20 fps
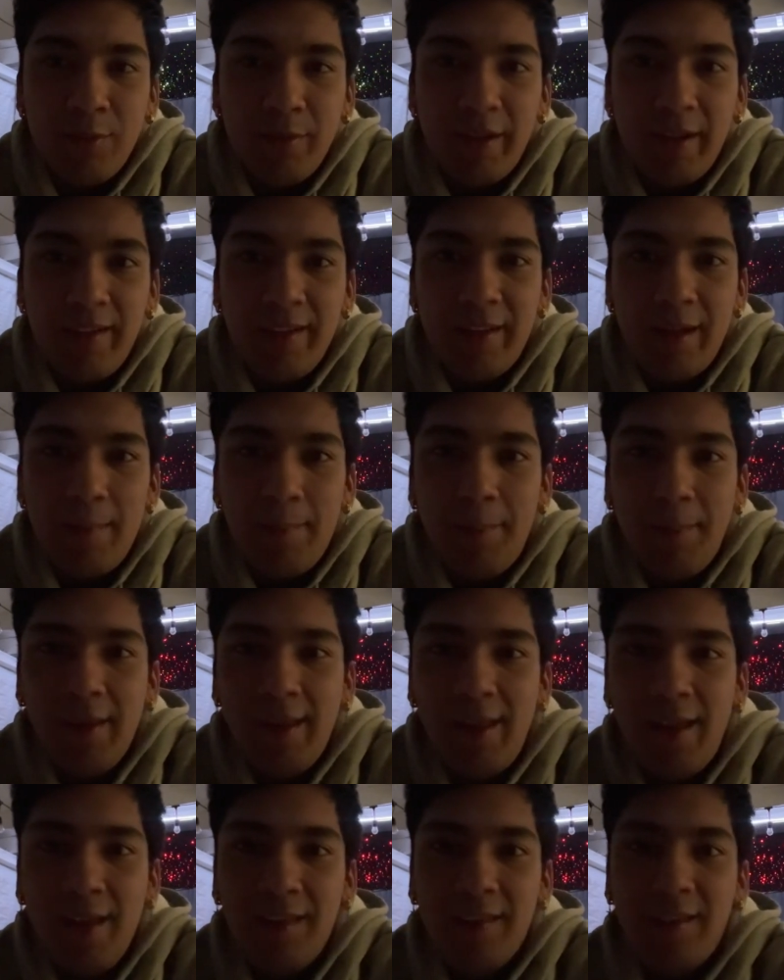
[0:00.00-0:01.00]
We're getting that
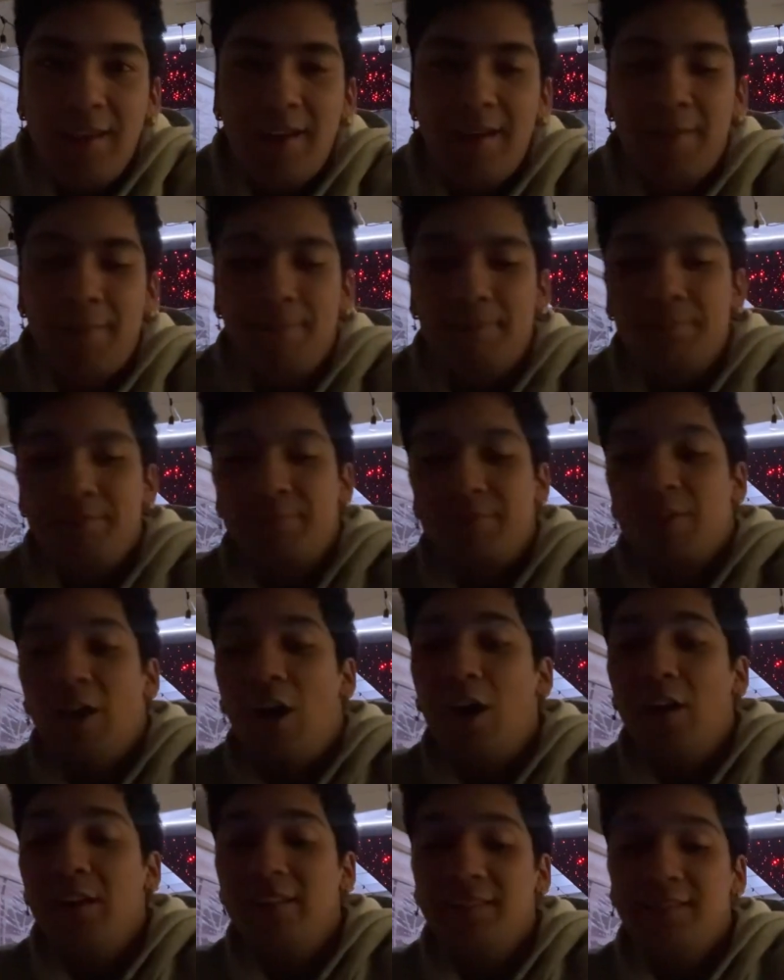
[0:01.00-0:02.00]
plaque. Yeah.
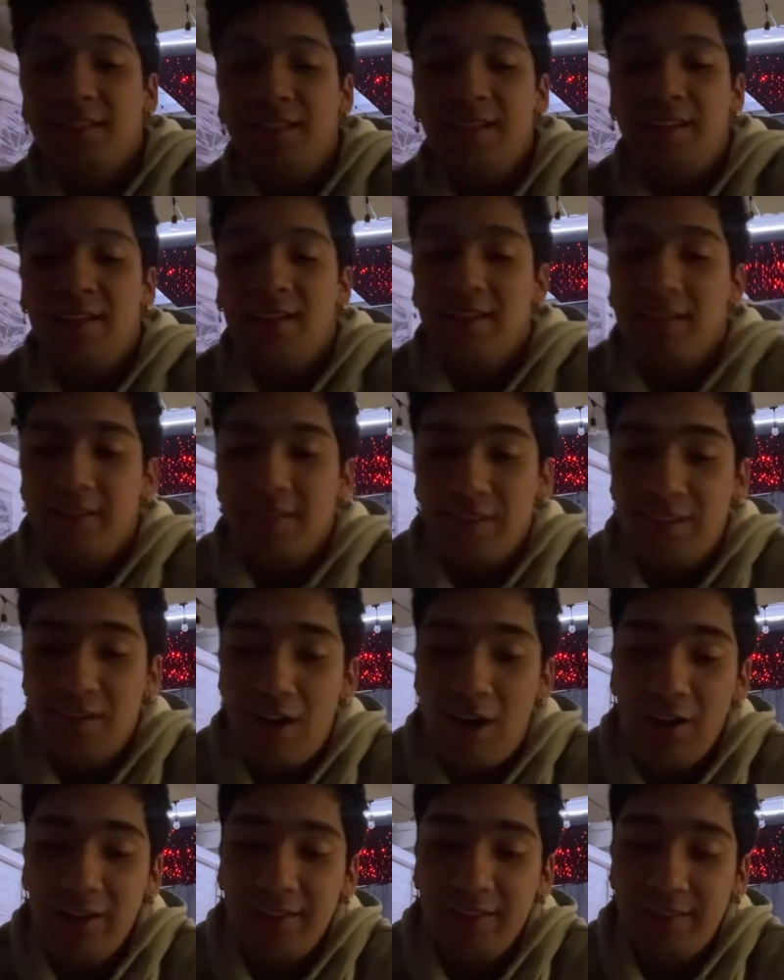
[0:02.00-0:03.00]
Honestly,
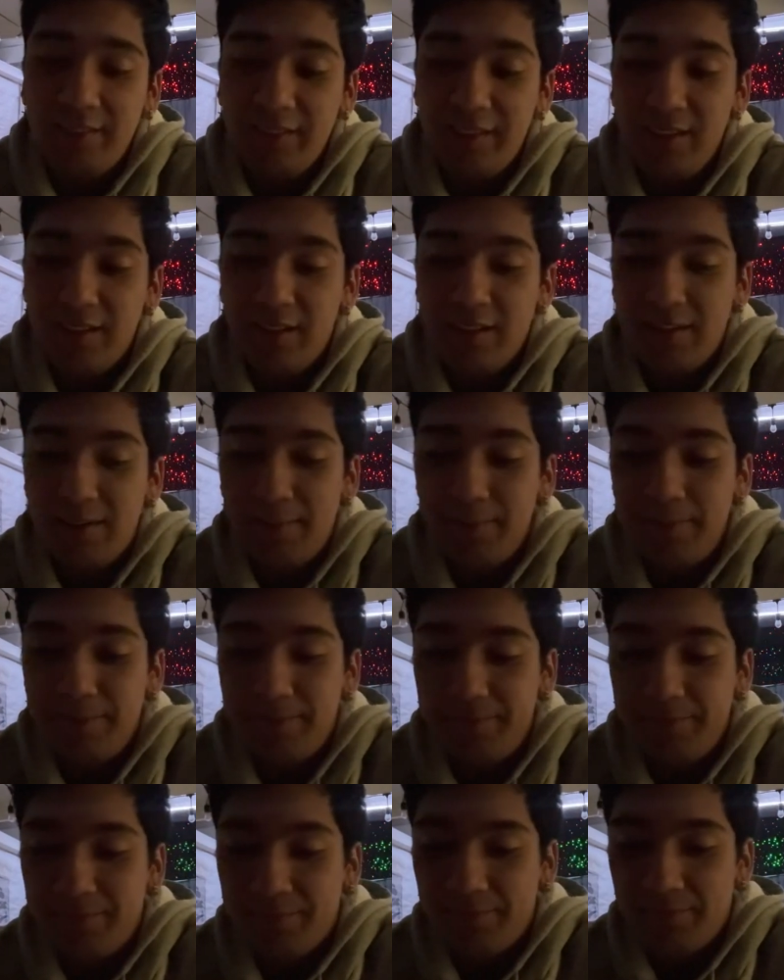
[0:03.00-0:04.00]
honestly,
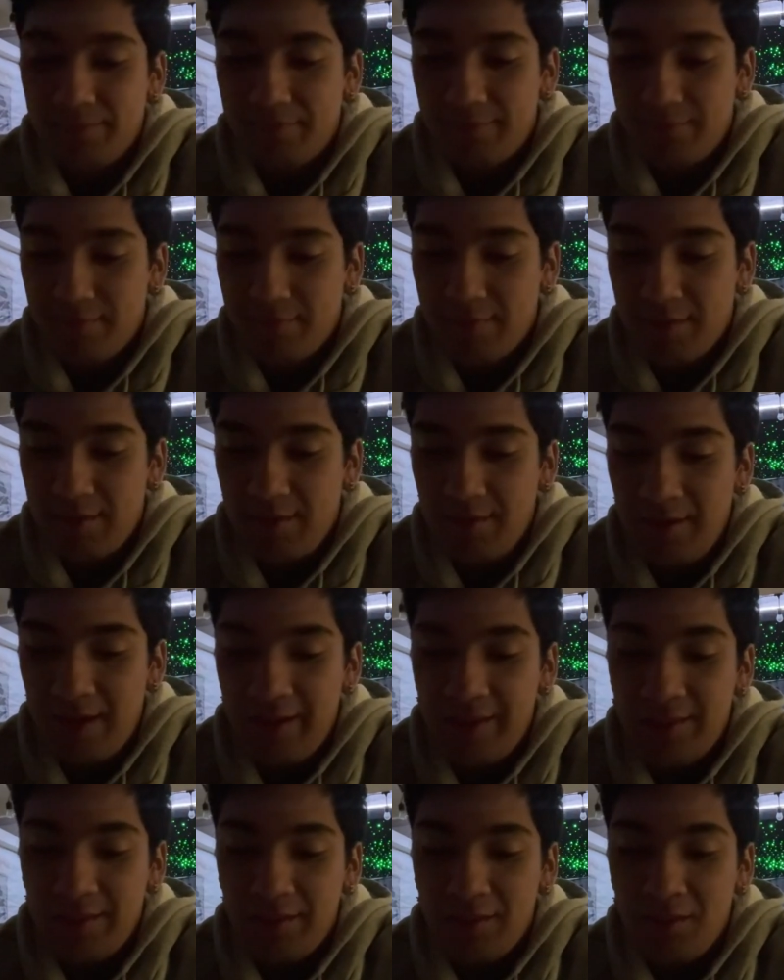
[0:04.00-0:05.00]
um,
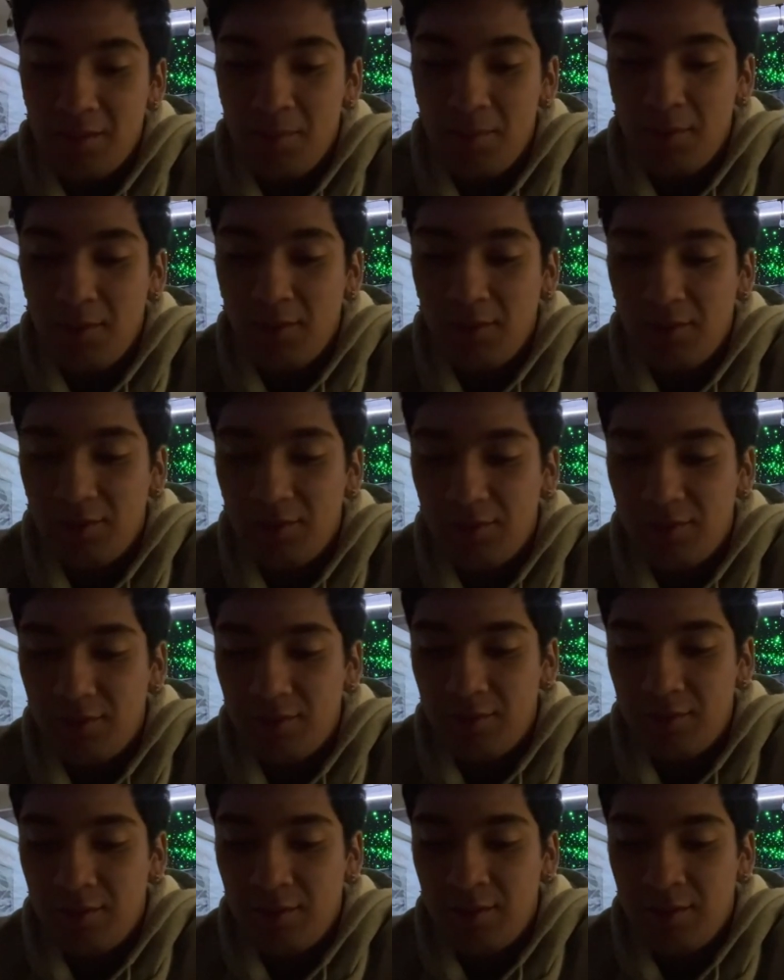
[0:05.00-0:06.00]
like the numbers.